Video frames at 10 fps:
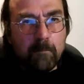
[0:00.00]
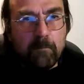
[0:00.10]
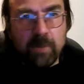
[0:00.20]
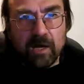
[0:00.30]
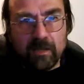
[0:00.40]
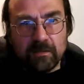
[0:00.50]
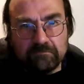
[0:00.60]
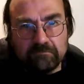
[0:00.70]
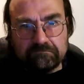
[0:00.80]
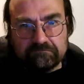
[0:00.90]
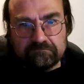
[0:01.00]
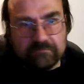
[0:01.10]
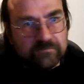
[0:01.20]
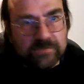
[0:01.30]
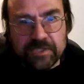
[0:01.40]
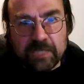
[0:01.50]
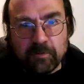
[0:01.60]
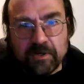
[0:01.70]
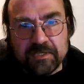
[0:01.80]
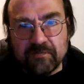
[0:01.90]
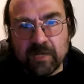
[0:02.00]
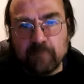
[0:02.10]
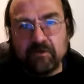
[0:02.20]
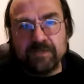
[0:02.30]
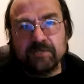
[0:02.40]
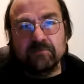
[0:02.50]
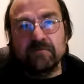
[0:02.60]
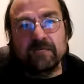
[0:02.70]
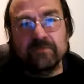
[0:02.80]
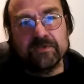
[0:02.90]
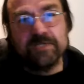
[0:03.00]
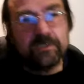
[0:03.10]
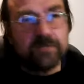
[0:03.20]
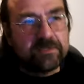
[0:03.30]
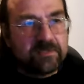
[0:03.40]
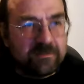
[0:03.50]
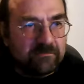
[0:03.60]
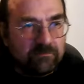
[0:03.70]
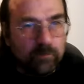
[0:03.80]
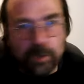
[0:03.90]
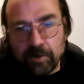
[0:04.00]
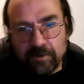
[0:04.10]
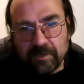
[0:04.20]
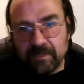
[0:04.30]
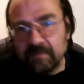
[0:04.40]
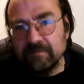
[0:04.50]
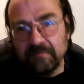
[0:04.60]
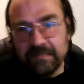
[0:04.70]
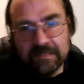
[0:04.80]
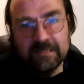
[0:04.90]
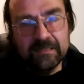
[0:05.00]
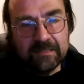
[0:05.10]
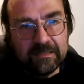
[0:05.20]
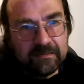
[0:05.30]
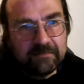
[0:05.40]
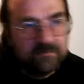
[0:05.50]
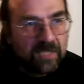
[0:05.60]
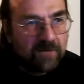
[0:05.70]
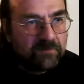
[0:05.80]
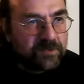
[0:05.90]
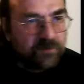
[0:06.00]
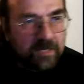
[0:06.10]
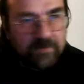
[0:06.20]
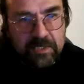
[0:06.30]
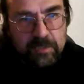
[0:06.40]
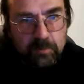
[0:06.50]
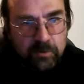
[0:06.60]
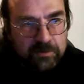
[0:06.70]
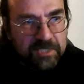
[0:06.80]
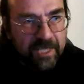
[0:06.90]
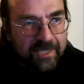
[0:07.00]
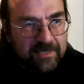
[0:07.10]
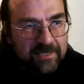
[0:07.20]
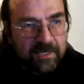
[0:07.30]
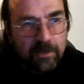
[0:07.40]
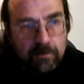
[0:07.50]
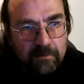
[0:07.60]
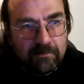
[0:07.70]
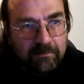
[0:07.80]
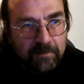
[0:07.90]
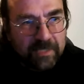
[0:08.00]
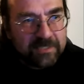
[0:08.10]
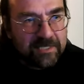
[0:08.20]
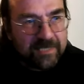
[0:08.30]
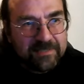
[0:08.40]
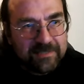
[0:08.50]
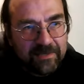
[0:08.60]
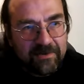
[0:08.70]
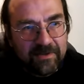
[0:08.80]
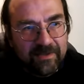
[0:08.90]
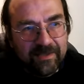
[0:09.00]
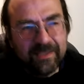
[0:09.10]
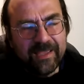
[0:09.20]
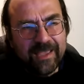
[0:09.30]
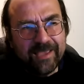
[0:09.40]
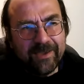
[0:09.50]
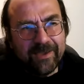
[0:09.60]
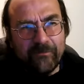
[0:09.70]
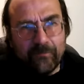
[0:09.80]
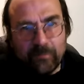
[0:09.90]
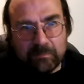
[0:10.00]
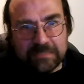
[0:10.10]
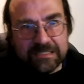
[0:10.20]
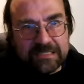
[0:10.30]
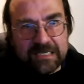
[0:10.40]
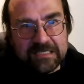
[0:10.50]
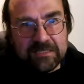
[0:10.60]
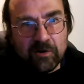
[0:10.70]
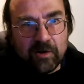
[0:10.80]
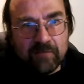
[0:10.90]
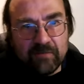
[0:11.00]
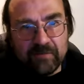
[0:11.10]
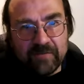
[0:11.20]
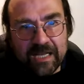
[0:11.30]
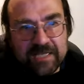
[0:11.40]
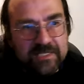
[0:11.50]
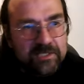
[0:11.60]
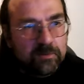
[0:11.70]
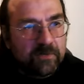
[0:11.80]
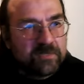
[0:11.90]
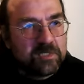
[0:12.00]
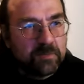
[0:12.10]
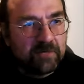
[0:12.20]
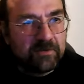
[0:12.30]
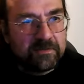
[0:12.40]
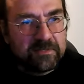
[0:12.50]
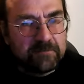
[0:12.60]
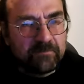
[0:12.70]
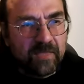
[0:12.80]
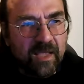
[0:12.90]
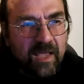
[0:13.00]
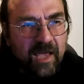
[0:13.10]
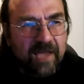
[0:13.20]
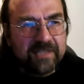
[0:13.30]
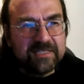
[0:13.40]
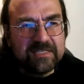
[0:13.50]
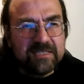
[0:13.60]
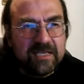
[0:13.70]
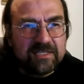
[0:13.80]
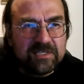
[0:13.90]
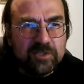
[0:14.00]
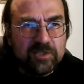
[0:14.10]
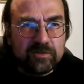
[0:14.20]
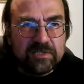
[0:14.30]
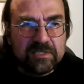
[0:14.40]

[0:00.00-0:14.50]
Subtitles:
But the teapot is of no practical relevance to us. We're not going to, retrieve it to pour tea, so make tea. So it's not related to our experience, and it's not